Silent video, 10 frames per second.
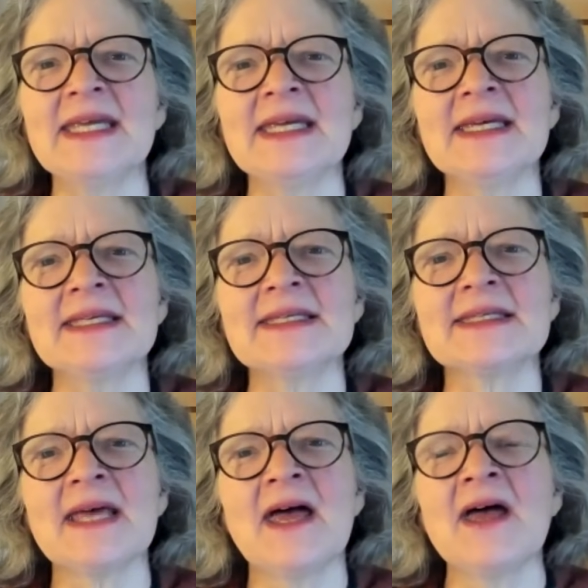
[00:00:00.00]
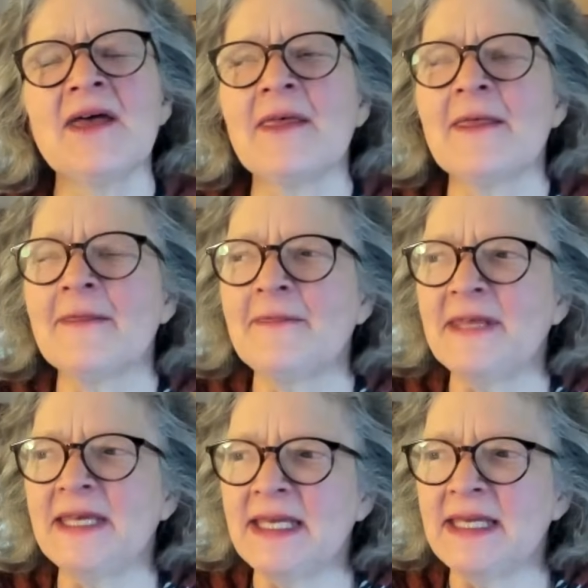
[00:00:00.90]
is
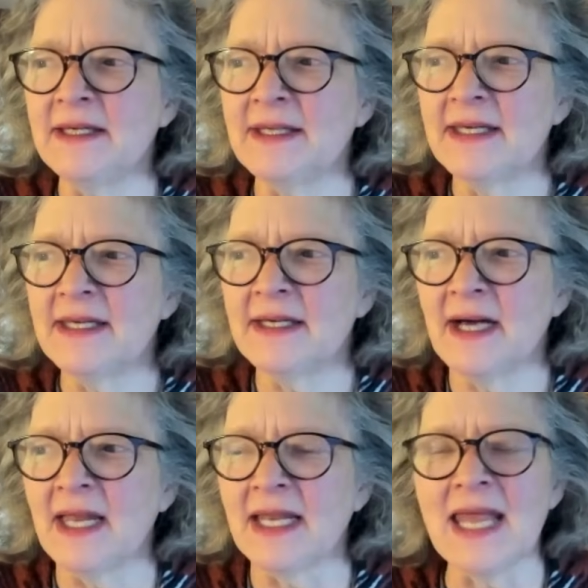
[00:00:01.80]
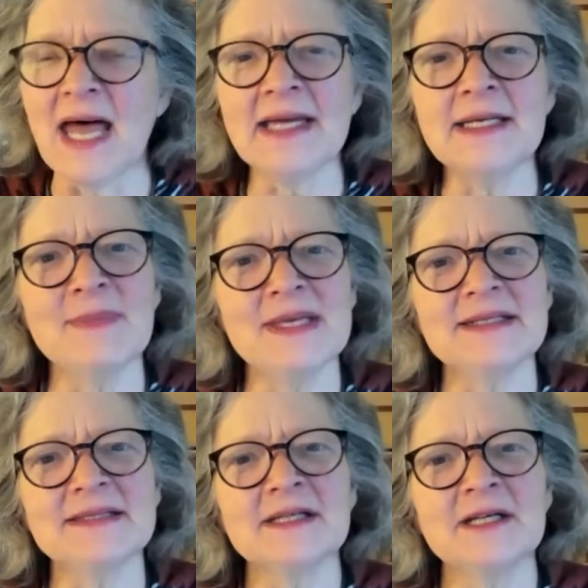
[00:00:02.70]
the
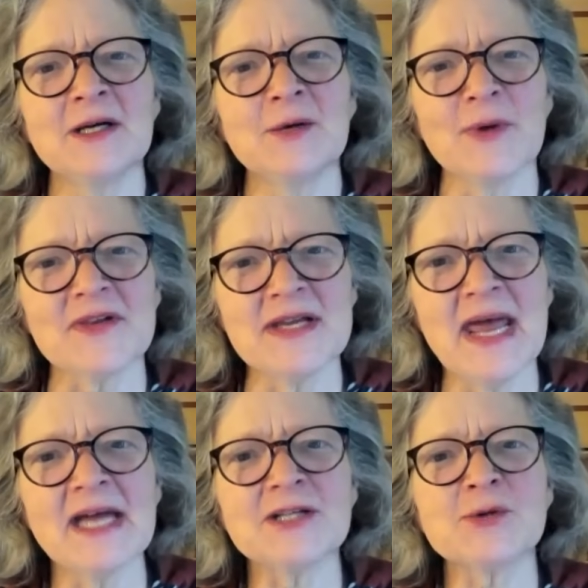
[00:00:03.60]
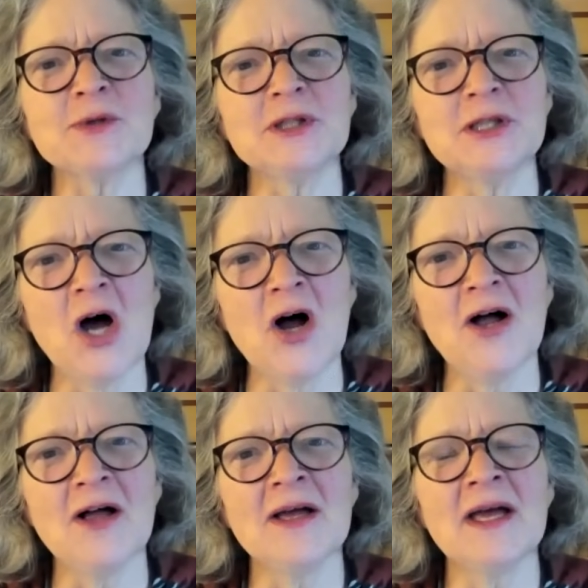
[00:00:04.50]
alignment with natural
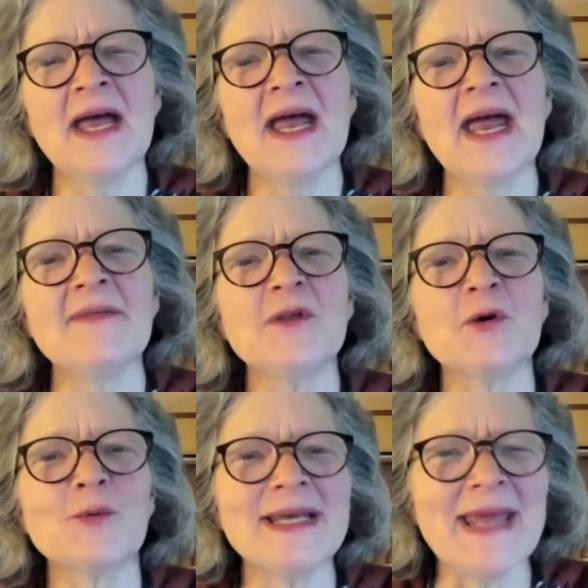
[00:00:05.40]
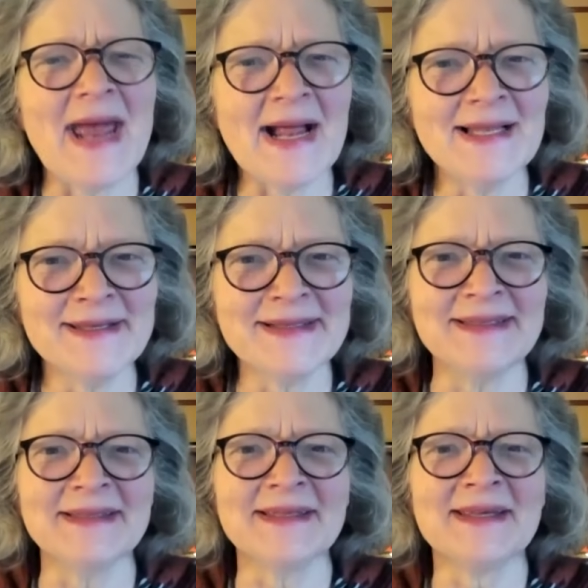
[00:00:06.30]
law and the
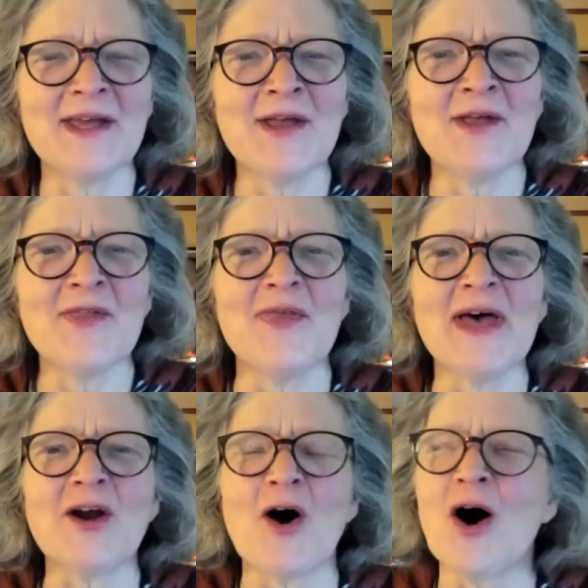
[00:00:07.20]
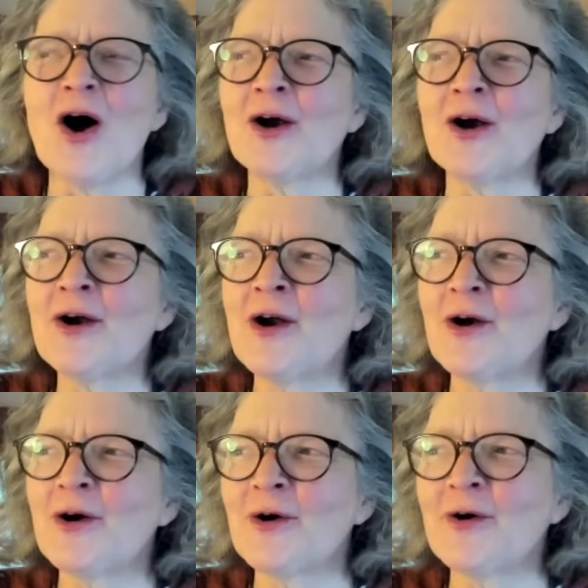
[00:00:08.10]
reality that our
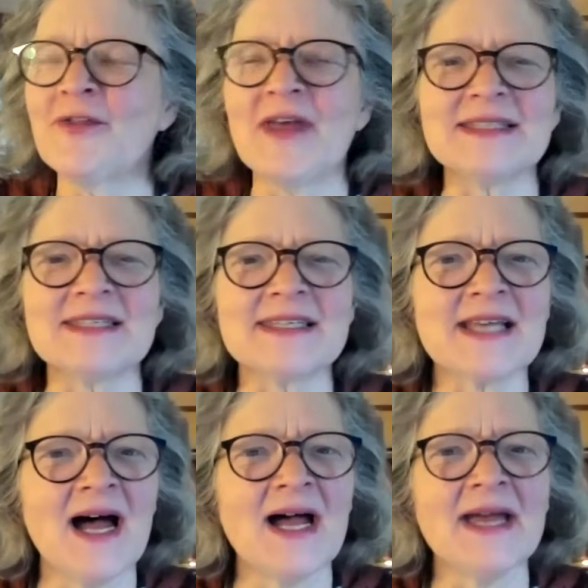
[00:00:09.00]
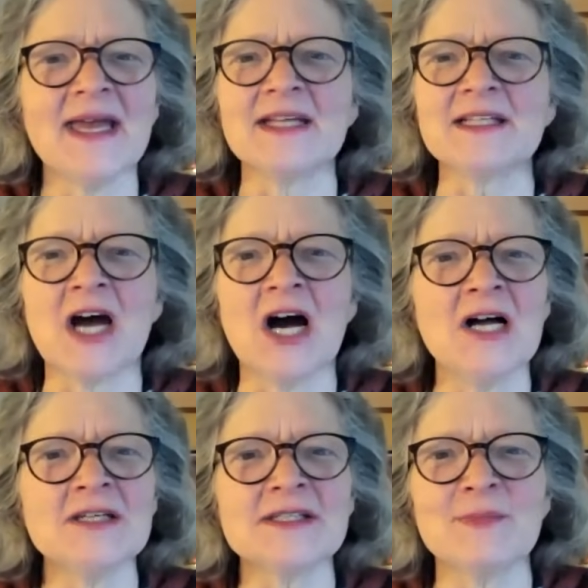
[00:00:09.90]
earth and sky and
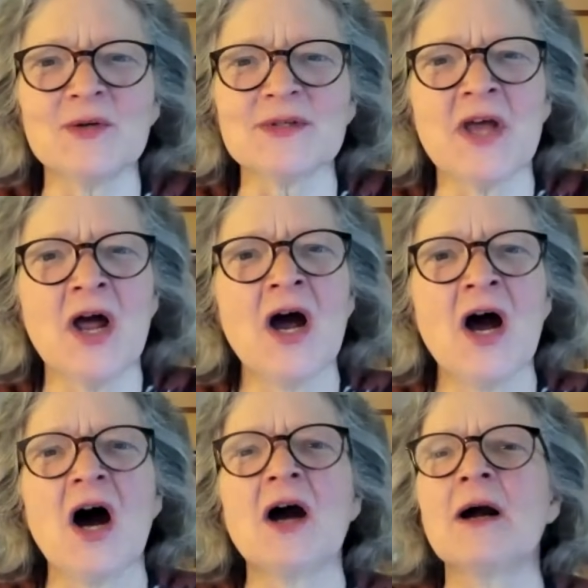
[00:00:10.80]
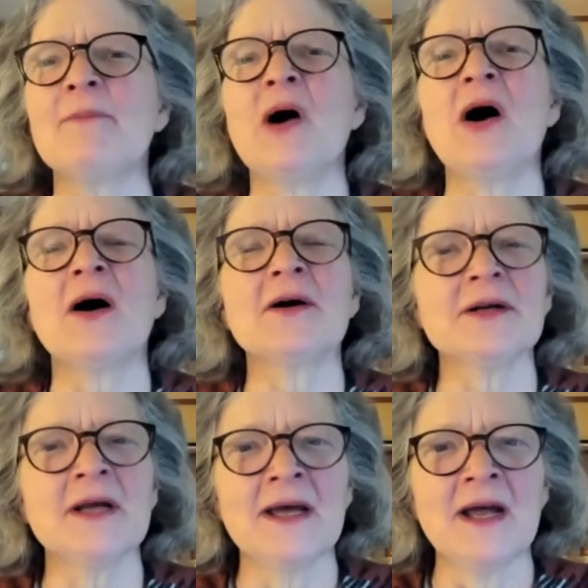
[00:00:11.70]
cosmos are a
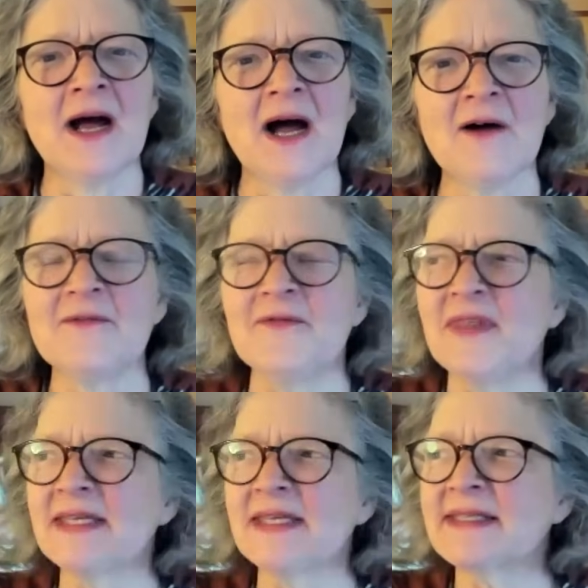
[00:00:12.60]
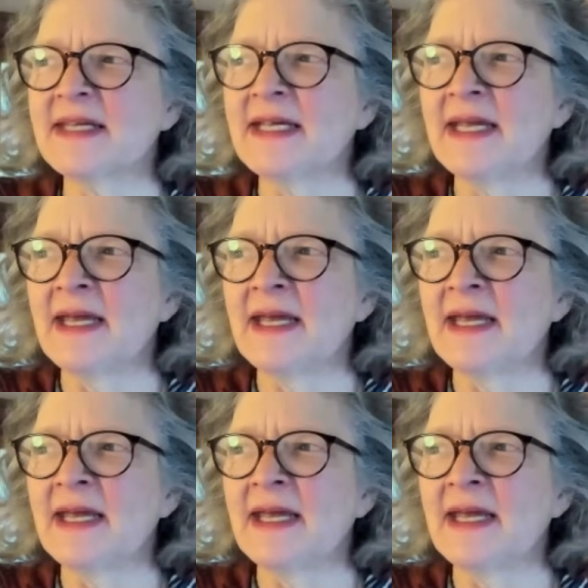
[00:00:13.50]
part of this